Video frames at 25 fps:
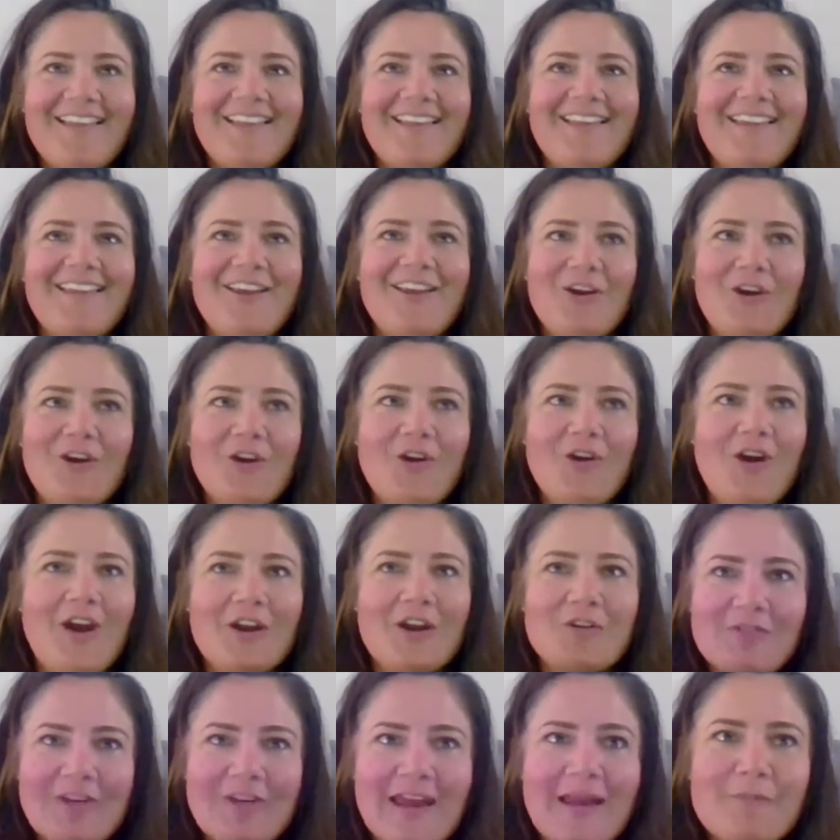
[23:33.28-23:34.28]

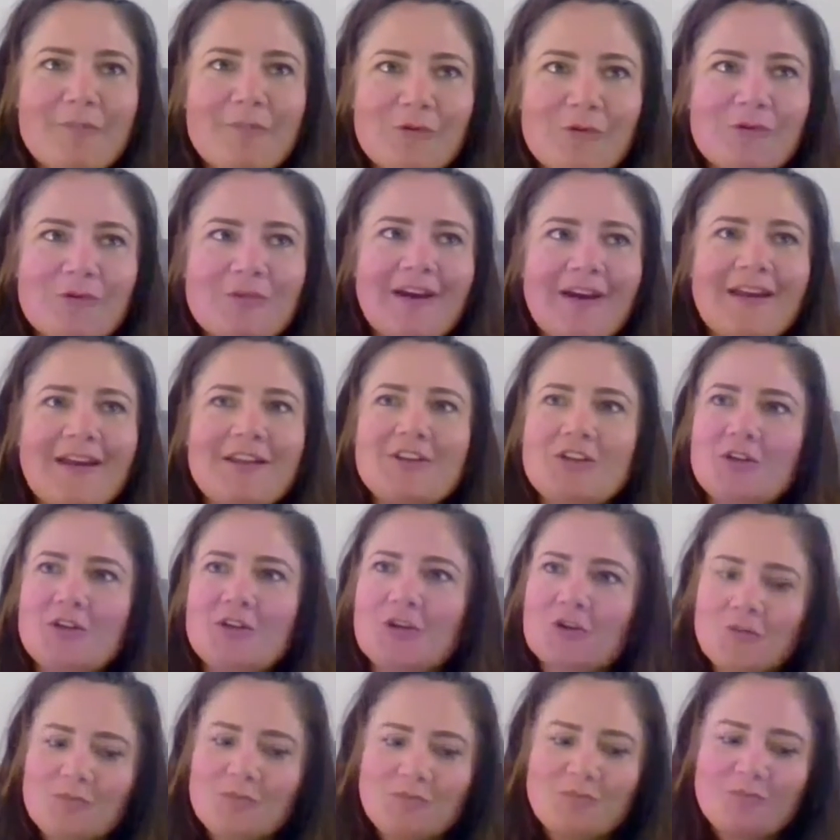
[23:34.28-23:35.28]
I'd ramble and you
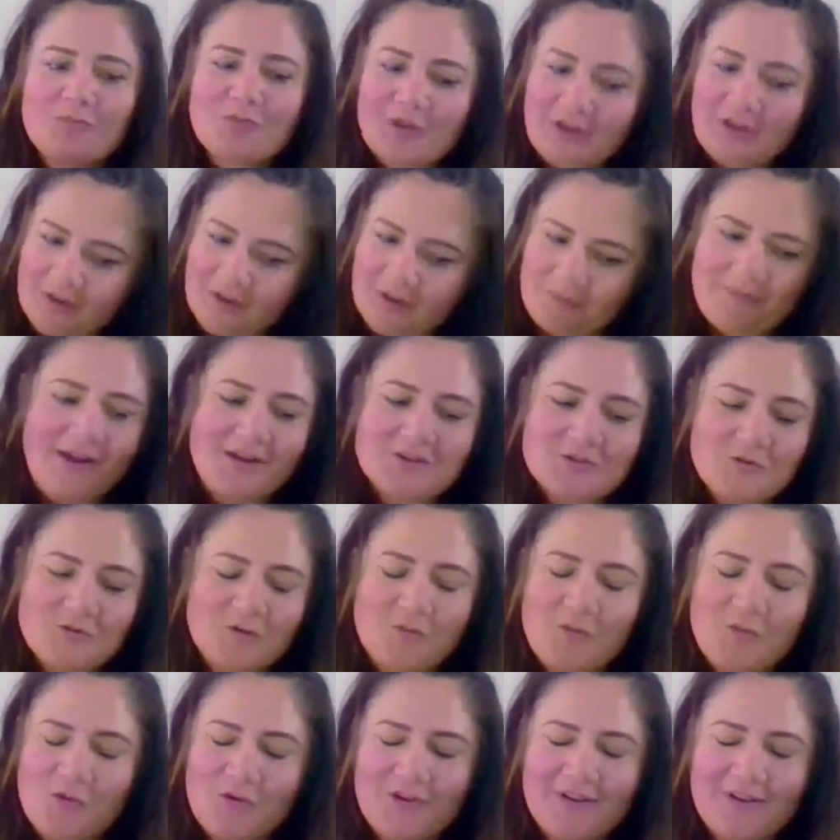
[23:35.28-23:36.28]
could bring it back to
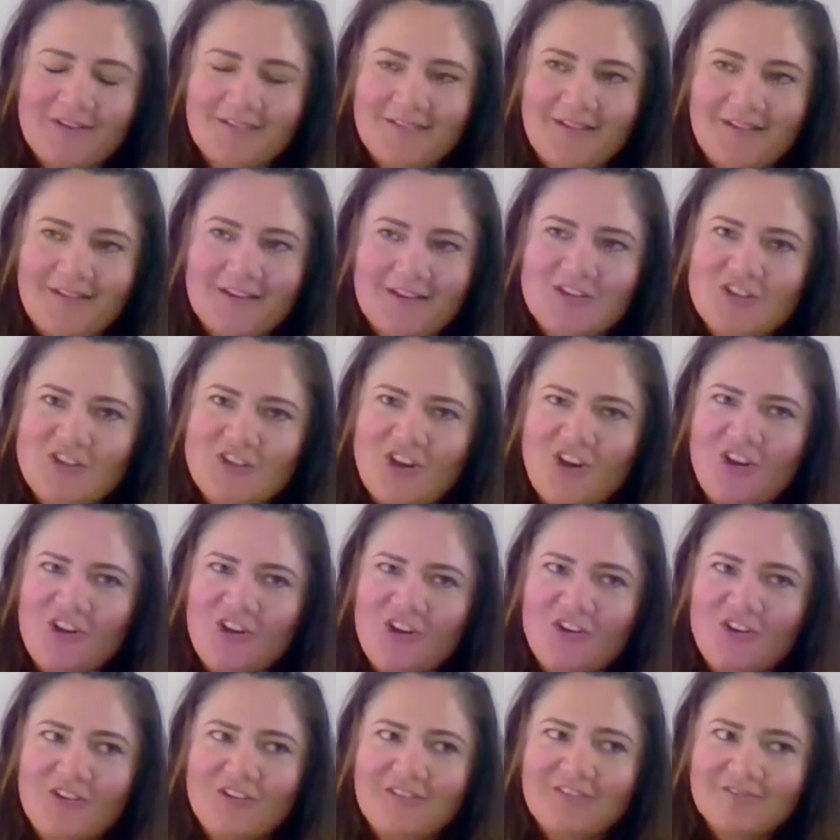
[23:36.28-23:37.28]
a point and you'd
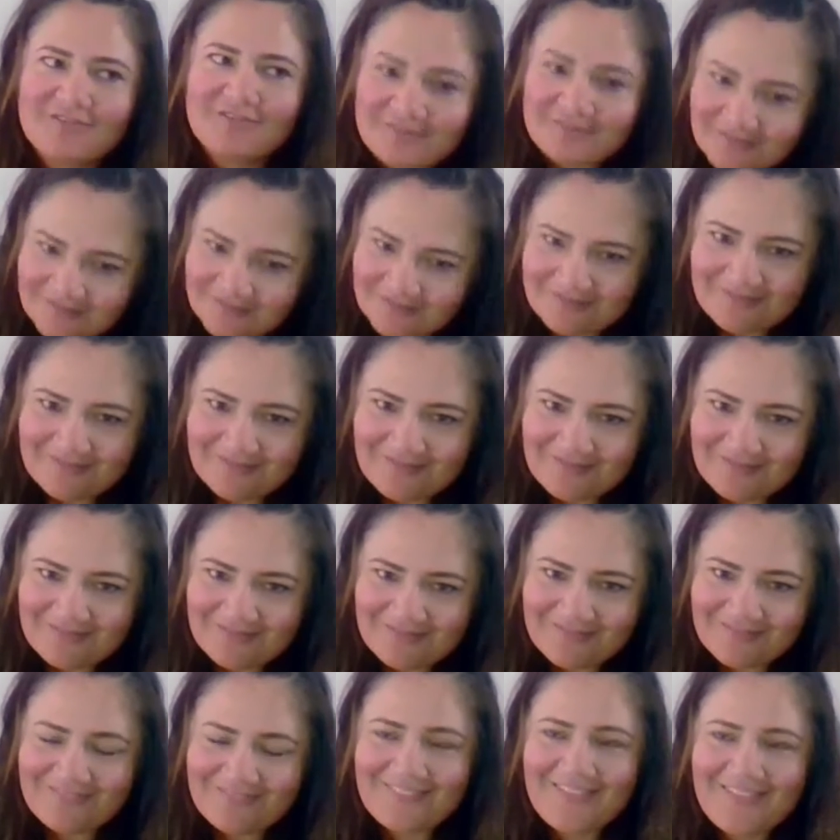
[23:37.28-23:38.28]
go,
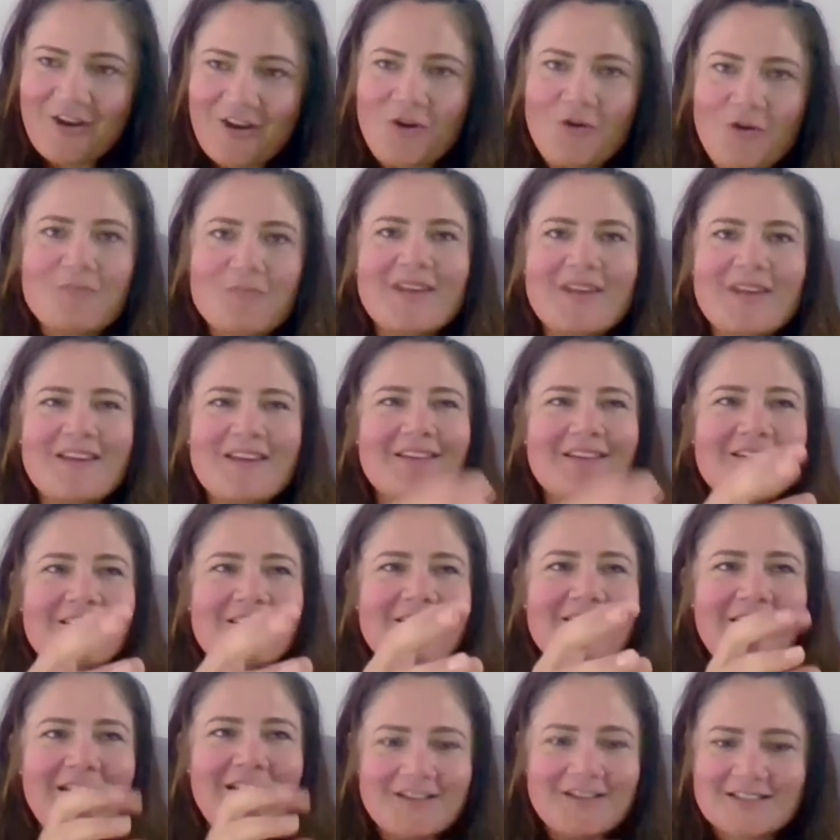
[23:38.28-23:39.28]
help me
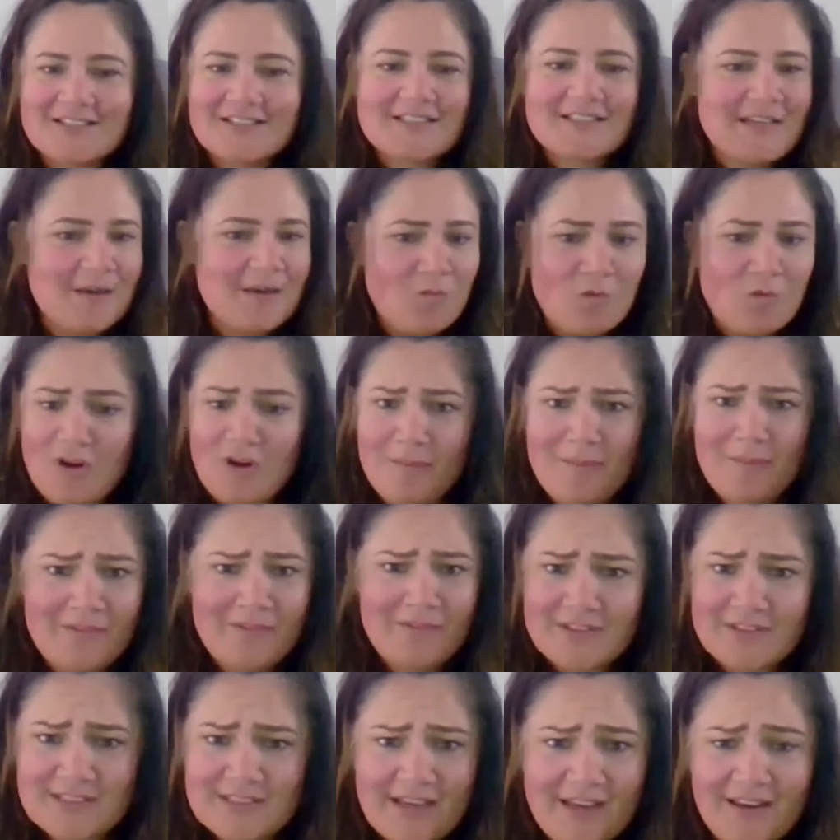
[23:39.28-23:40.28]
understand what I'm
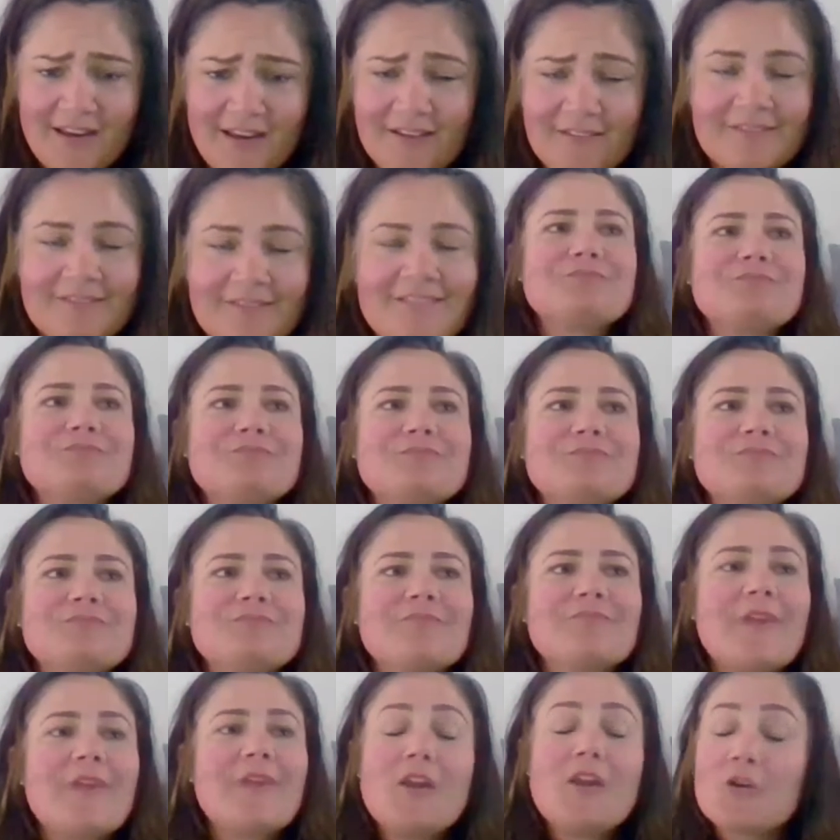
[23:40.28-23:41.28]
even saying.
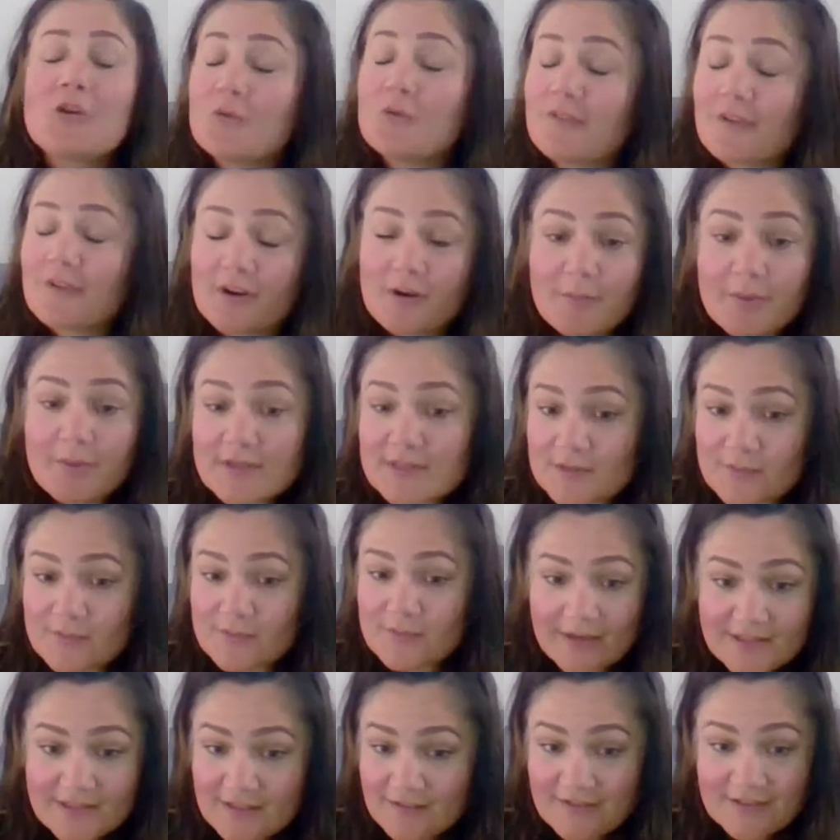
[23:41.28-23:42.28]
You were very
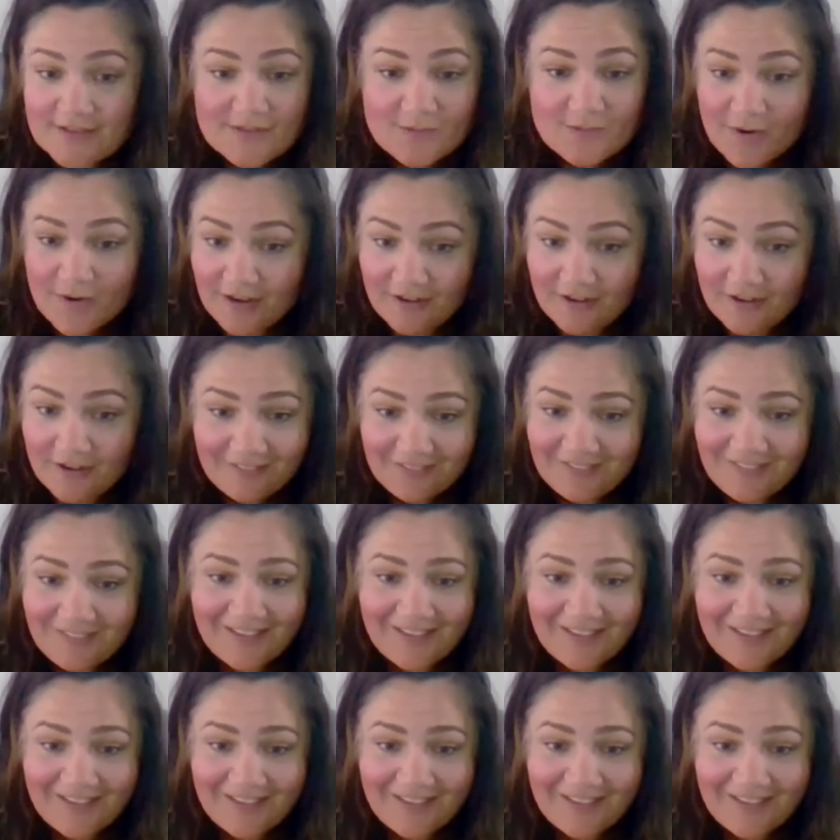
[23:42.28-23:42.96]
persuasive as well.